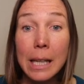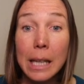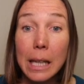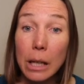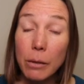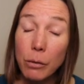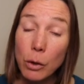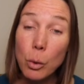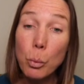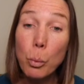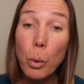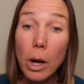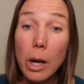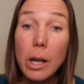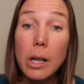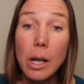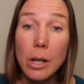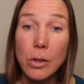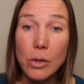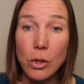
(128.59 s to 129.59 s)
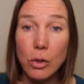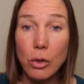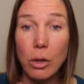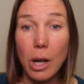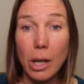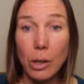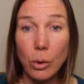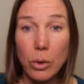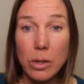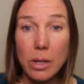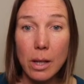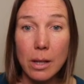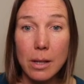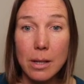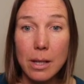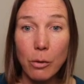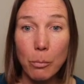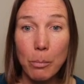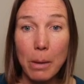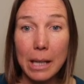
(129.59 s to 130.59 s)
if you were going to try an
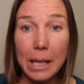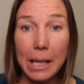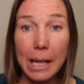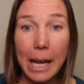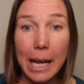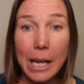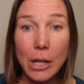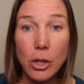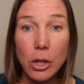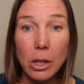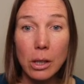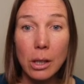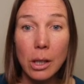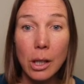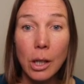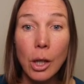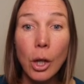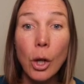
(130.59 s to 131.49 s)
alternative medication,